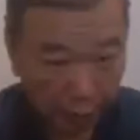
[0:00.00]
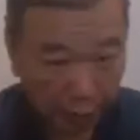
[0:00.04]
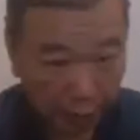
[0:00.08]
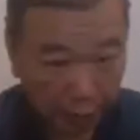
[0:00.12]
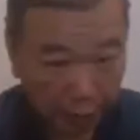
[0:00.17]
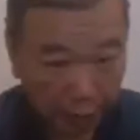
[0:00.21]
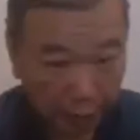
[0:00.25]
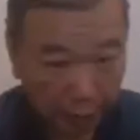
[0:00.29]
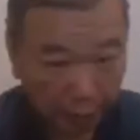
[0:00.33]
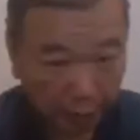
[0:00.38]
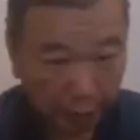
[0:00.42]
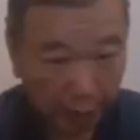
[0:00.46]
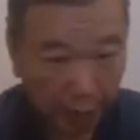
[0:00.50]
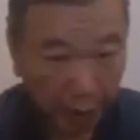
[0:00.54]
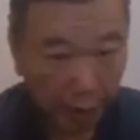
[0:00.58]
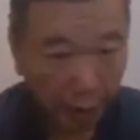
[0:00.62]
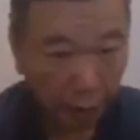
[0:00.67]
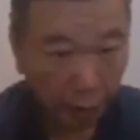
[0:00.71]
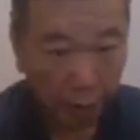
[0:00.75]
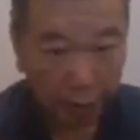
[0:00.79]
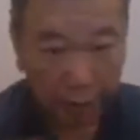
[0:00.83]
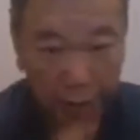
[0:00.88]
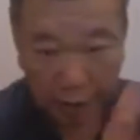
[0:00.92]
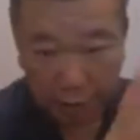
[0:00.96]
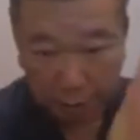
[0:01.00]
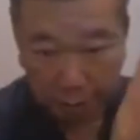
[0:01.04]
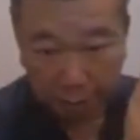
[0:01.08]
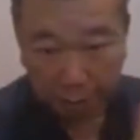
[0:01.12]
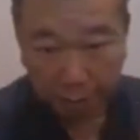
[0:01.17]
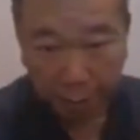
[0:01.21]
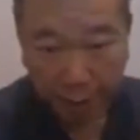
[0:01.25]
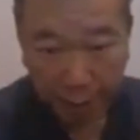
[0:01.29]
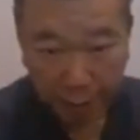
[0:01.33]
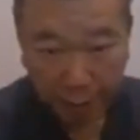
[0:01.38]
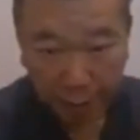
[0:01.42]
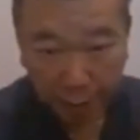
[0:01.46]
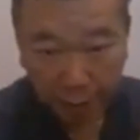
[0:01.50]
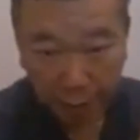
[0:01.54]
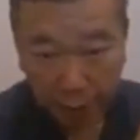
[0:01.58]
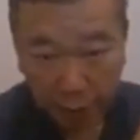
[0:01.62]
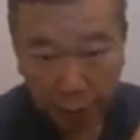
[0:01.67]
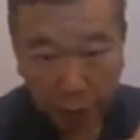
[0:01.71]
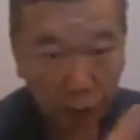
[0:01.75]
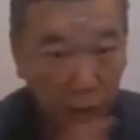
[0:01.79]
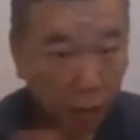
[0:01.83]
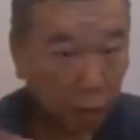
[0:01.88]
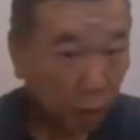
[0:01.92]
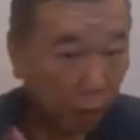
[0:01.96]
systems. One is
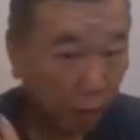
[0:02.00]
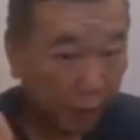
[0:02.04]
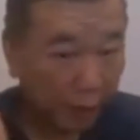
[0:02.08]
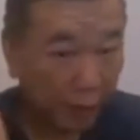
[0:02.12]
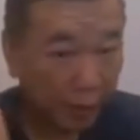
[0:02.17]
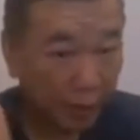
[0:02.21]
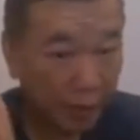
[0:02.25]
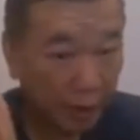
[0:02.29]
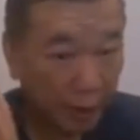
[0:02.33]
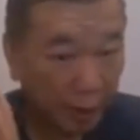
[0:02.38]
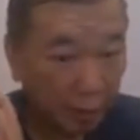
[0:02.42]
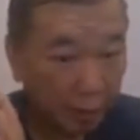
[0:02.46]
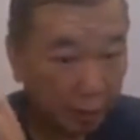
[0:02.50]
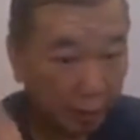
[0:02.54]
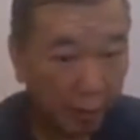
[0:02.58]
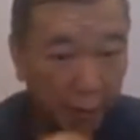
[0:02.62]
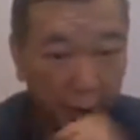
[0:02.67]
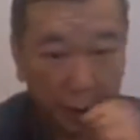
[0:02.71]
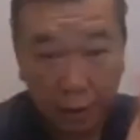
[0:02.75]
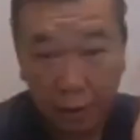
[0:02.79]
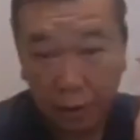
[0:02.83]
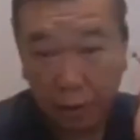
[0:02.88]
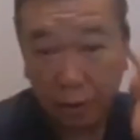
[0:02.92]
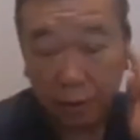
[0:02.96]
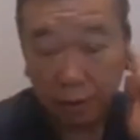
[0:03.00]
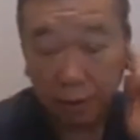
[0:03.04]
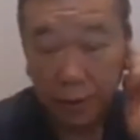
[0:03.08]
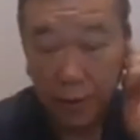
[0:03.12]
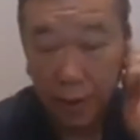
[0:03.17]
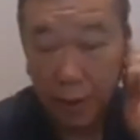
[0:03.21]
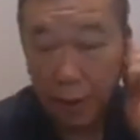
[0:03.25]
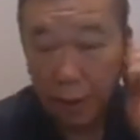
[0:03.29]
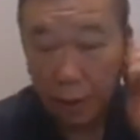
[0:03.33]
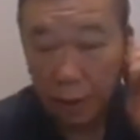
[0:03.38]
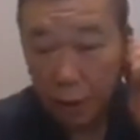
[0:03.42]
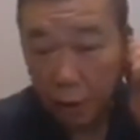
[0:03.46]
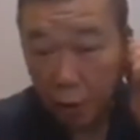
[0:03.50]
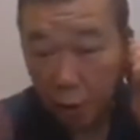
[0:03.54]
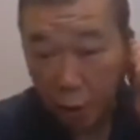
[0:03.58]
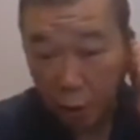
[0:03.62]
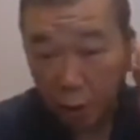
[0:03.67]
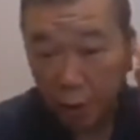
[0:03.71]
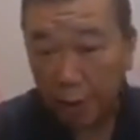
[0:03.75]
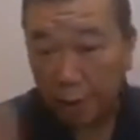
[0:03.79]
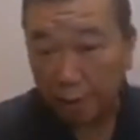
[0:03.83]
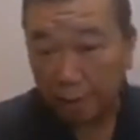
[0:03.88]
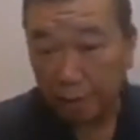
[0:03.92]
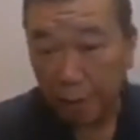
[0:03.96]
macro, one is micro. So
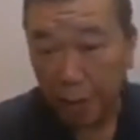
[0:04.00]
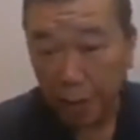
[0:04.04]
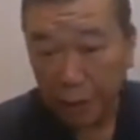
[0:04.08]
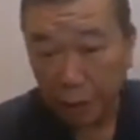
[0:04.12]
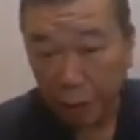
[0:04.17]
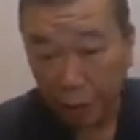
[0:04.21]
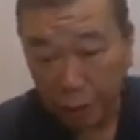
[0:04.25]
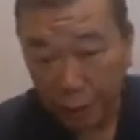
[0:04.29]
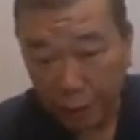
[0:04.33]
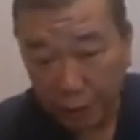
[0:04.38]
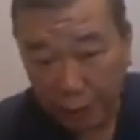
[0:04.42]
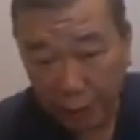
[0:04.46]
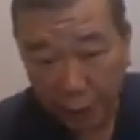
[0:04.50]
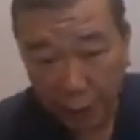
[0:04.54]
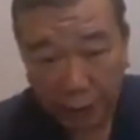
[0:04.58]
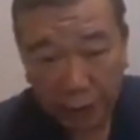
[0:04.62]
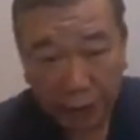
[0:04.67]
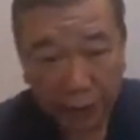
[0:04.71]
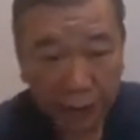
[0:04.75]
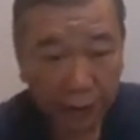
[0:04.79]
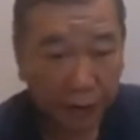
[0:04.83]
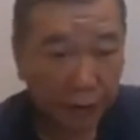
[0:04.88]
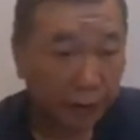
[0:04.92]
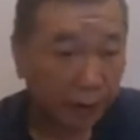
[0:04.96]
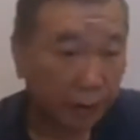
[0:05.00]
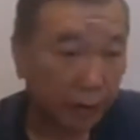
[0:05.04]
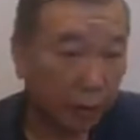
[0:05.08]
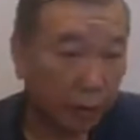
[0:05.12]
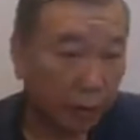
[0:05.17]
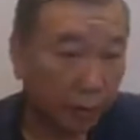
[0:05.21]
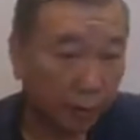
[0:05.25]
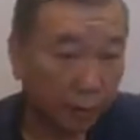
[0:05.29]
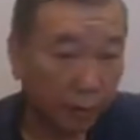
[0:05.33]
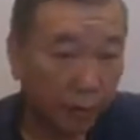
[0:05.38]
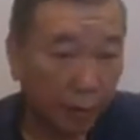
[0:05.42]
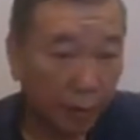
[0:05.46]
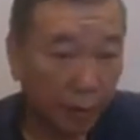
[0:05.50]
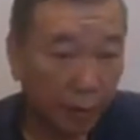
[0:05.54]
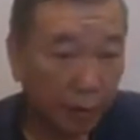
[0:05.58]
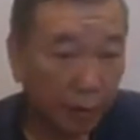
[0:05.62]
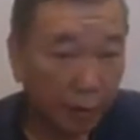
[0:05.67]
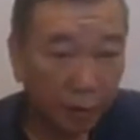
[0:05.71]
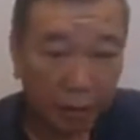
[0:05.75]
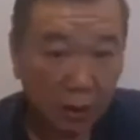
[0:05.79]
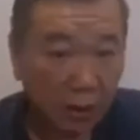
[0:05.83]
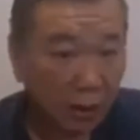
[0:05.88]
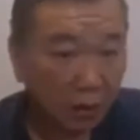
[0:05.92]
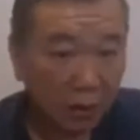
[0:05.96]
over the past 27 years now,
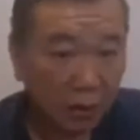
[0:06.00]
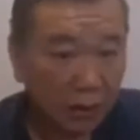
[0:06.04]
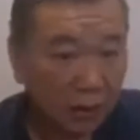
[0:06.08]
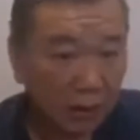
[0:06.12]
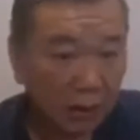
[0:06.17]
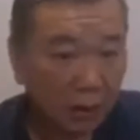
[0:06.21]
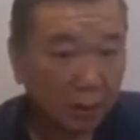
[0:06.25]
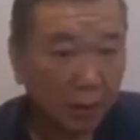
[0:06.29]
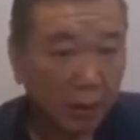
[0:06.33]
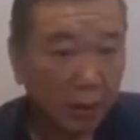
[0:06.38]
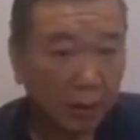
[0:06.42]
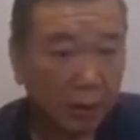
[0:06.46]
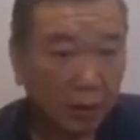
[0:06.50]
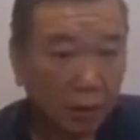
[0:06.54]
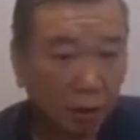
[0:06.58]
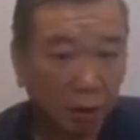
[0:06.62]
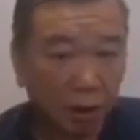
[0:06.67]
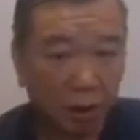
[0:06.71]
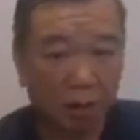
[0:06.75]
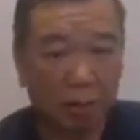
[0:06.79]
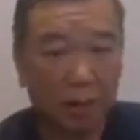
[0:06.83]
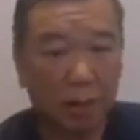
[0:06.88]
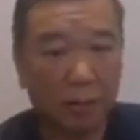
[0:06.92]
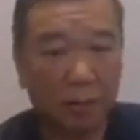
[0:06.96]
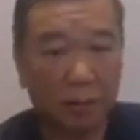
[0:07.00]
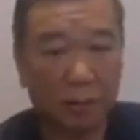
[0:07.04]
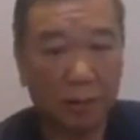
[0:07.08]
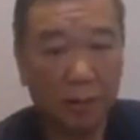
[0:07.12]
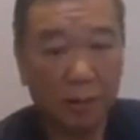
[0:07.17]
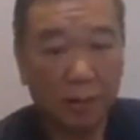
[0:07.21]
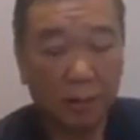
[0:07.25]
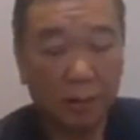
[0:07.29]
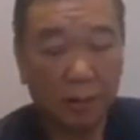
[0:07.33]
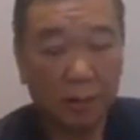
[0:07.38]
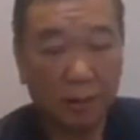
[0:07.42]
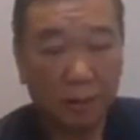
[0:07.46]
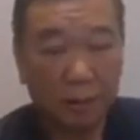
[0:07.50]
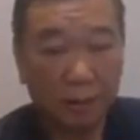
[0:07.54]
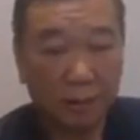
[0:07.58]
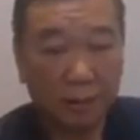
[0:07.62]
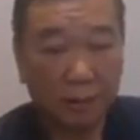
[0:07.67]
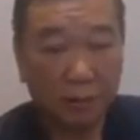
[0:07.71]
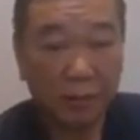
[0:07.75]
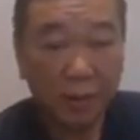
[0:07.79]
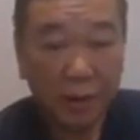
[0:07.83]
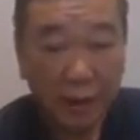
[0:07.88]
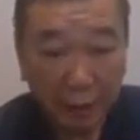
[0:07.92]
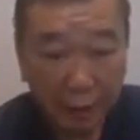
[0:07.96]
you never see me talk about
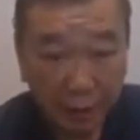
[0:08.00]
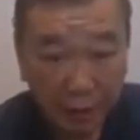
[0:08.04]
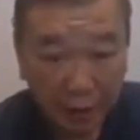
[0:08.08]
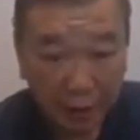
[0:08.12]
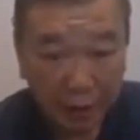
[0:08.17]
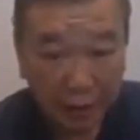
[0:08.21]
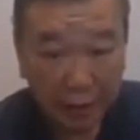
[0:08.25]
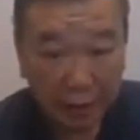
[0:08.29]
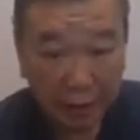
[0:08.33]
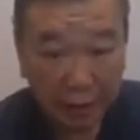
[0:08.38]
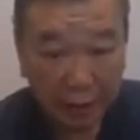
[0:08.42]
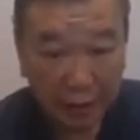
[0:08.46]
vitamin